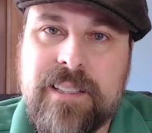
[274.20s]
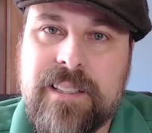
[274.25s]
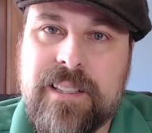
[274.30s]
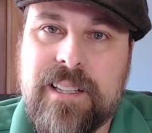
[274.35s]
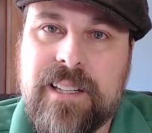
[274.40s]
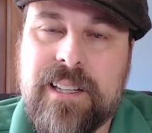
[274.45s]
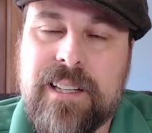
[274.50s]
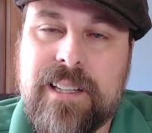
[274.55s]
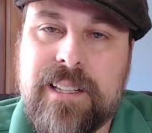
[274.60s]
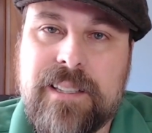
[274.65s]

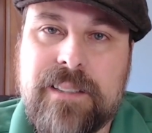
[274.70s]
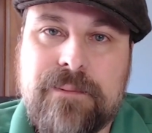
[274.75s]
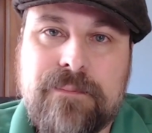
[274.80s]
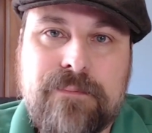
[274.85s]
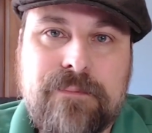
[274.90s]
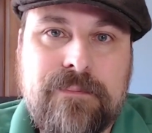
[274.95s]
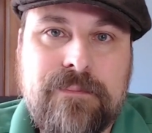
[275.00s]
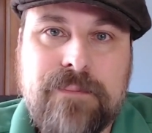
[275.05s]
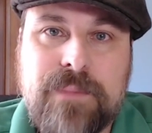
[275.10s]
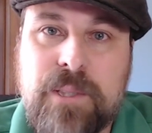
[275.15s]

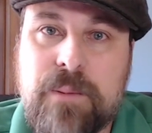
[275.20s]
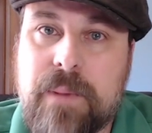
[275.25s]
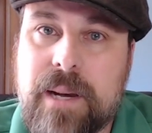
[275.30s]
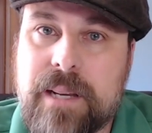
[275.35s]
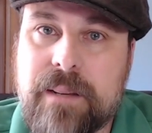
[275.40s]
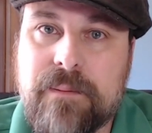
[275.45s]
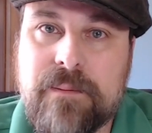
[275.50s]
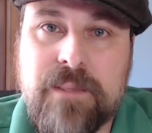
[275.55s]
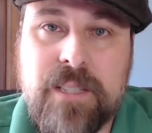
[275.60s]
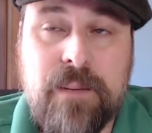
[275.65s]
you
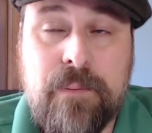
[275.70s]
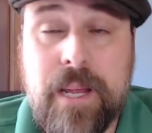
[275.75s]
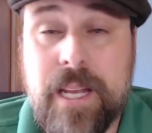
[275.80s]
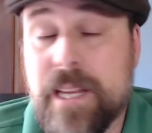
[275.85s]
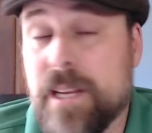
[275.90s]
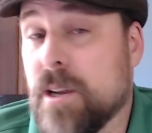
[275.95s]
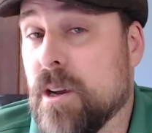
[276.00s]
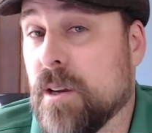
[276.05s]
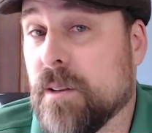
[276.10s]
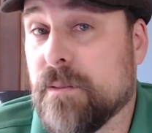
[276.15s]
might,
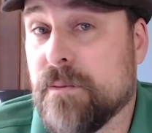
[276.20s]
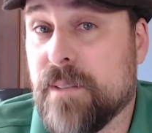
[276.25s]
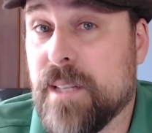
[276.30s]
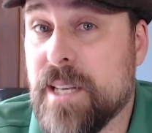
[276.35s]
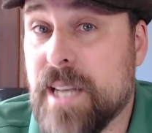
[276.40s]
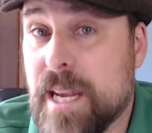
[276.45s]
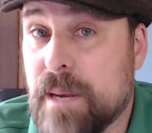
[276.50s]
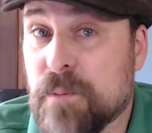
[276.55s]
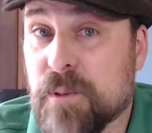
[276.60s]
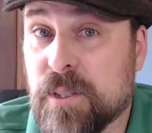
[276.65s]
depending on the
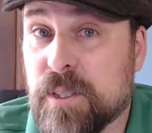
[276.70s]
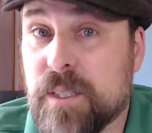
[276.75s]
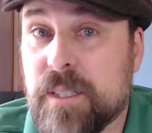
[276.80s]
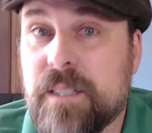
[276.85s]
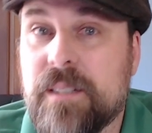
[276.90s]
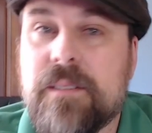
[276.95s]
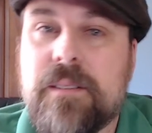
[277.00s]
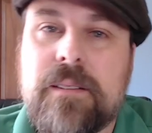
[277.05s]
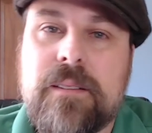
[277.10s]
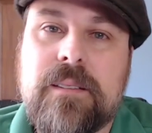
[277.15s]

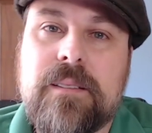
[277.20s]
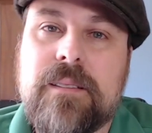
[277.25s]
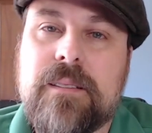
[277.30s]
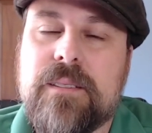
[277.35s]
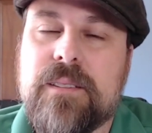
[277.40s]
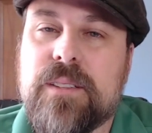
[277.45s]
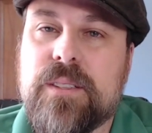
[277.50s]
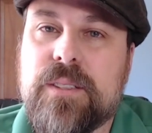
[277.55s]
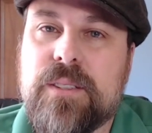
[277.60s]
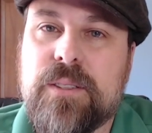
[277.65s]
neighborhood,
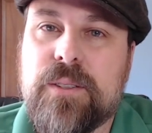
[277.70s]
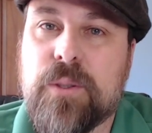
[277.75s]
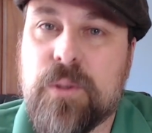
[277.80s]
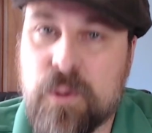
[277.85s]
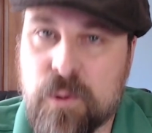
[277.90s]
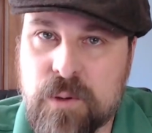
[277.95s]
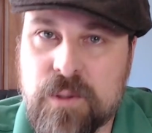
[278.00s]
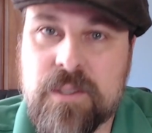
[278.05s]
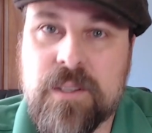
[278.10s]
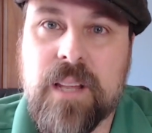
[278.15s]
your
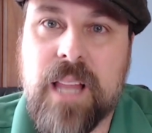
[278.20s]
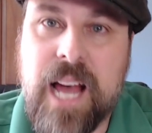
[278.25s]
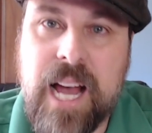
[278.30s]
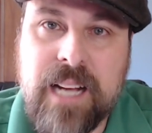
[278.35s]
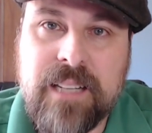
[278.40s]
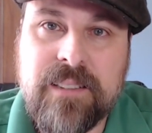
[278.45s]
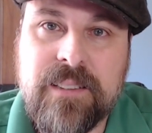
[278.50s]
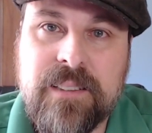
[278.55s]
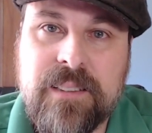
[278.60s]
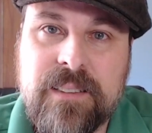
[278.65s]
doors are
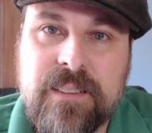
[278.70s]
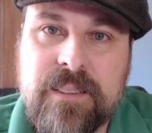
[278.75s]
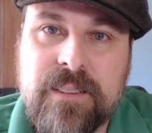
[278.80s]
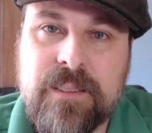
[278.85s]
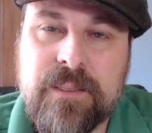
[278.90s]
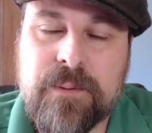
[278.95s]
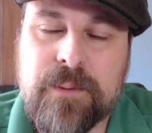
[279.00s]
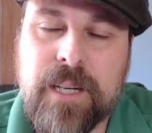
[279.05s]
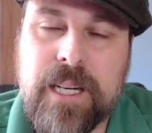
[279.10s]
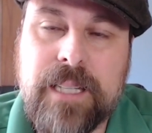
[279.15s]
locked,
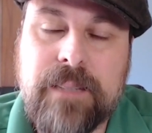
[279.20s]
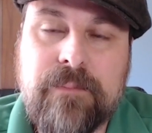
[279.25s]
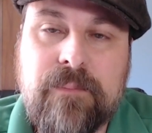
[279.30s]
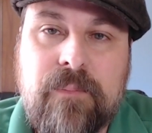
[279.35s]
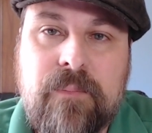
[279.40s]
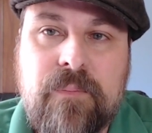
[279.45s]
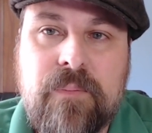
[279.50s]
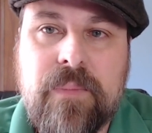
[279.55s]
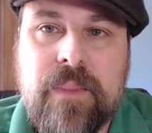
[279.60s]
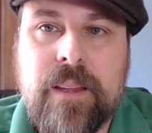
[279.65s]
right?
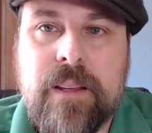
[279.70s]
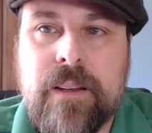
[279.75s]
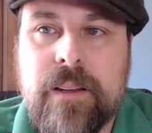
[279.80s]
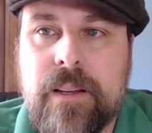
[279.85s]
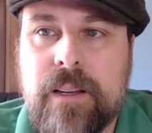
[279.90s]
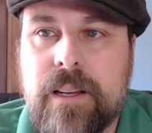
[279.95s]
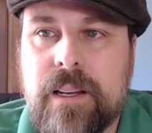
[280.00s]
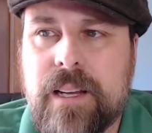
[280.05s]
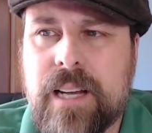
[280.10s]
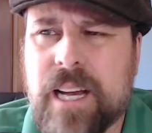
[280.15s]

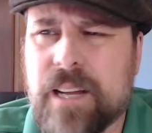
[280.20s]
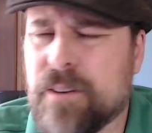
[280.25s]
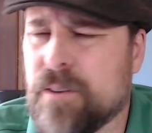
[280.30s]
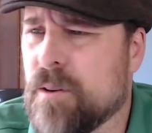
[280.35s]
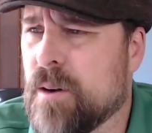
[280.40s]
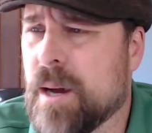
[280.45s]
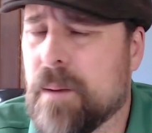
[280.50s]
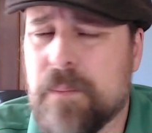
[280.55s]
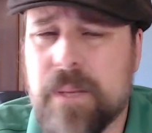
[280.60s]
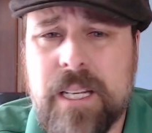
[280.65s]
I don't
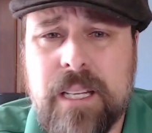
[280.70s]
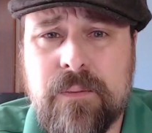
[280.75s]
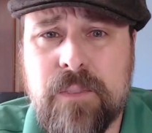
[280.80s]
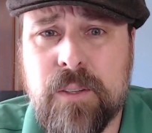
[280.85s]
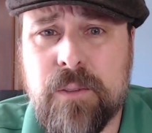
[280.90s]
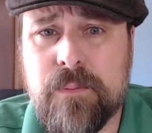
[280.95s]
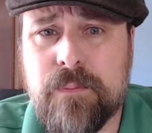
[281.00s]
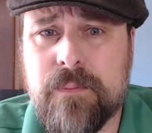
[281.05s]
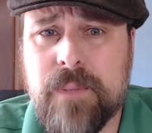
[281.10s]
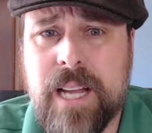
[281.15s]
know how many of
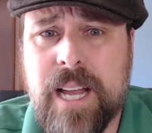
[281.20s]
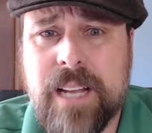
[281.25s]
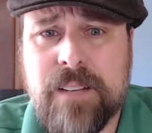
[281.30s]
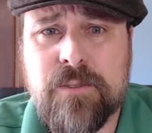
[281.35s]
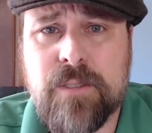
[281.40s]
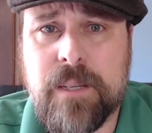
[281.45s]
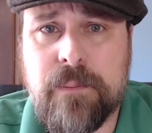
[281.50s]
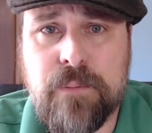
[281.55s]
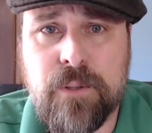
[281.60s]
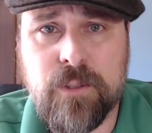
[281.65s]
you
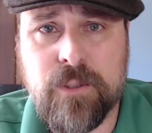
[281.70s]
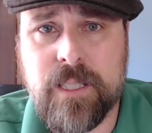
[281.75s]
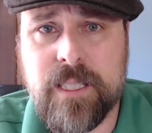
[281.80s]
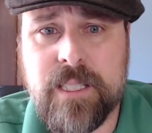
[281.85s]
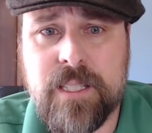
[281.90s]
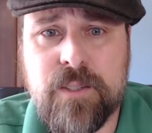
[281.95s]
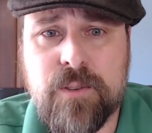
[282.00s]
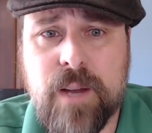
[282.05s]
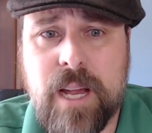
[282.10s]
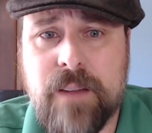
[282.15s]
actually pull
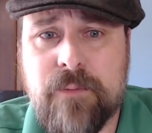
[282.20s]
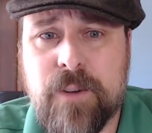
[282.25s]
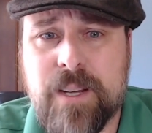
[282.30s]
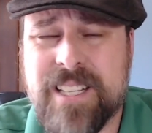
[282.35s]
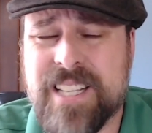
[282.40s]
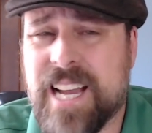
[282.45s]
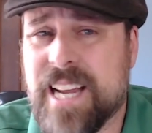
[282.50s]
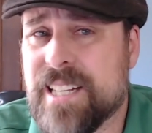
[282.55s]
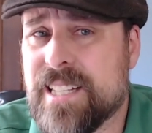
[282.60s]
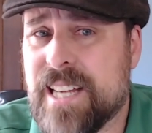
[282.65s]
into
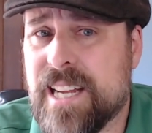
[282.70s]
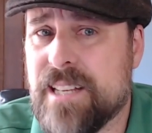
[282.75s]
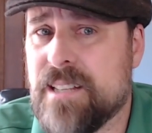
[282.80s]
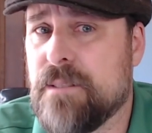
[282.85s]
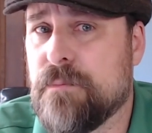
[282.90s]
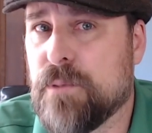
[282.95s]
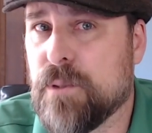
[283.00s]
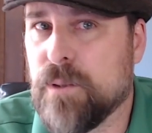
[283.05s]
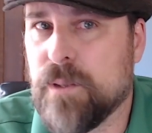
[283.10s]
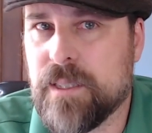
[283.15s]
driveways. I tend
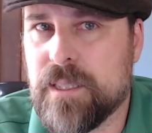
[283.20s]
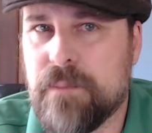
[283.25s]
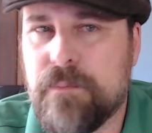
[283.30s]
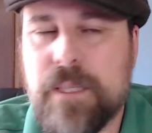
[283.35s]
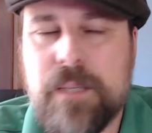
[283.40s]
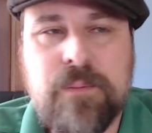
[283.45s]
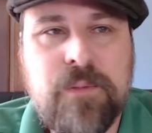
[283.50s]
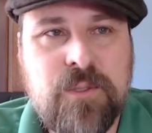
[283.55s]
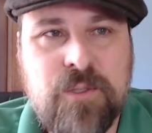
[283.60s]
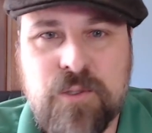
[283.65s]
to pull into
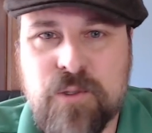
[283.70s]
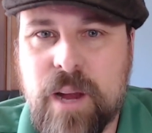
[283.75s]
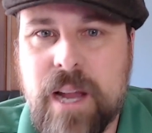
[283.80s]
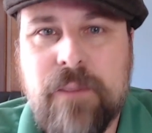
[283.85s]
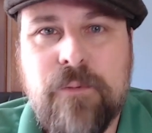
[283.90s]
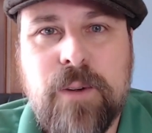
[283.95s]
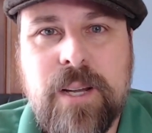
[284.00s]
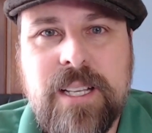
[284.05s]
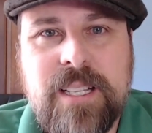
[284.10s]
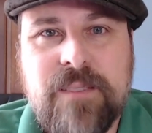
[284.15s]
people's
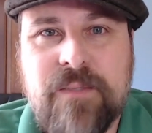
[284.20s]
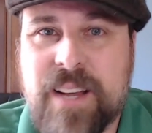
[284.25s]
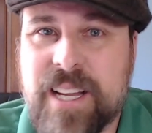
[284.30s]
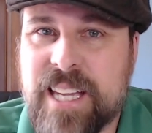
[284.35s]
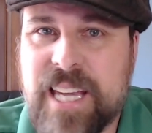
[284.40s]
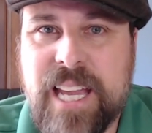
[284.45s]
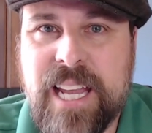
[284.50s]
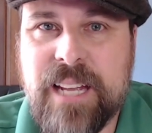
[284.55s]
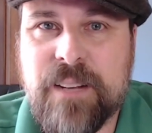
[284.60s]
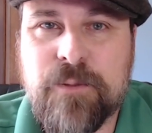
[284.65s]
driveways if I
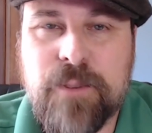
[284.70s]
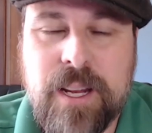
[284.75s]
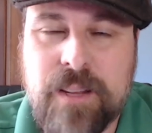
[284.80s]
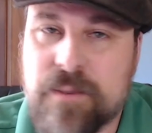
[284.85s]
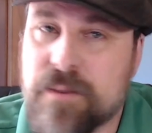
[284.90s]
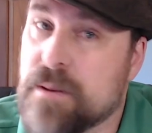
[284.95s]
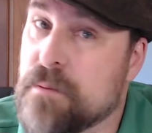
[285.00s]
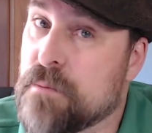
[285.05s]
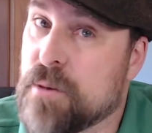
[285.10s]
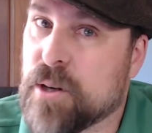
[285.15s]
can,
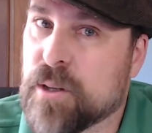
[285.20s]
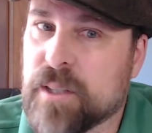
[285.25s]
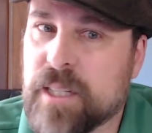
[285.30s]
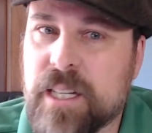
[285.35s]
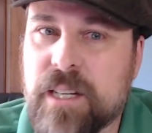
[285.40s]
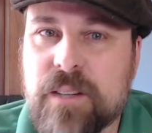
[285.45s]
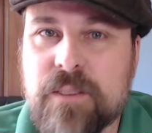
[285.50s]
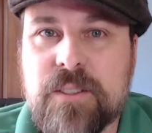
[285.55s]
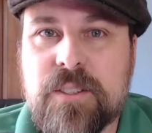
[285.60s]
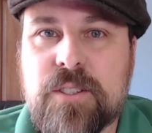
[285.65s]
rather than
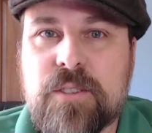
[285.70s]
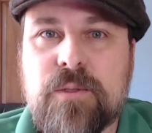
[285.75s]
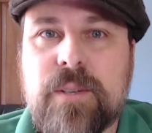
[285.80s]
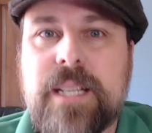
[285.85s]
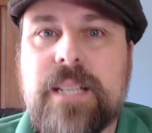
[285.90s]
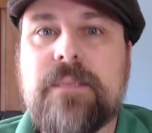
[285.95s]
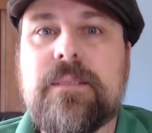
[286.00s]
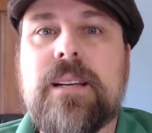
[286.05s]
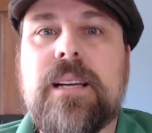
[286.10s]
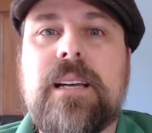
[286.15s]
parking on the
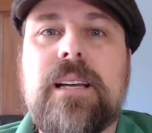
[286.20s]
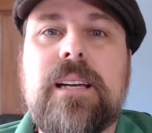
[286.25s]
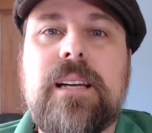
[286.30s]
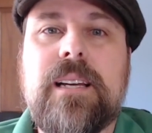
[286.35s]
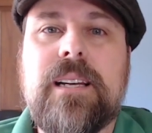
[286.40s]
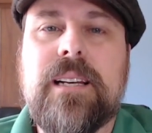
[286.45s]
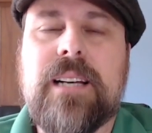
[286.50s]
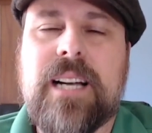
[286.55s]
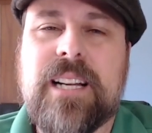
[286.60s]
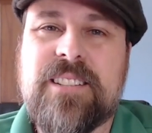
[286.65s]
street.
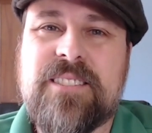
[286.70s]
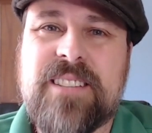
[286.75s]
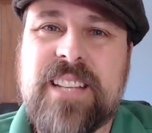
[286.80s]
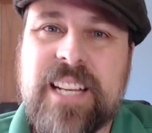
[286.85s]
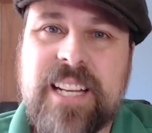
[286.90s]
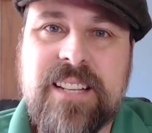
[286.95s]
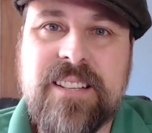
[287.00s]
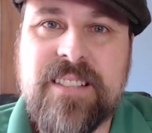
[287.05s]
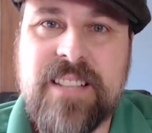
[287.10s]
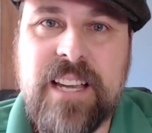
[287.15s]
I just
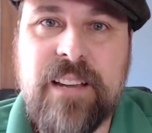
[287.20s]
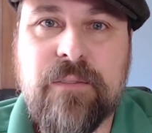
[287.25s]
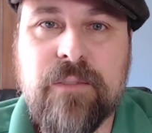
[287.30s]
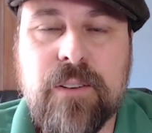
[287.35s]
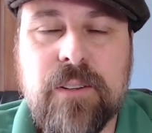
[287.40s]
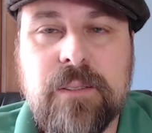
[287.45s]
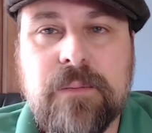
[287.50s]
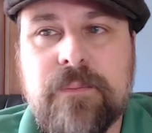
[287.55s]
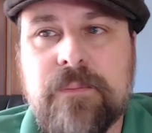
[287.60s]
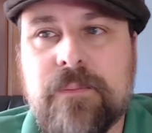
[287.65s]
think it's safer.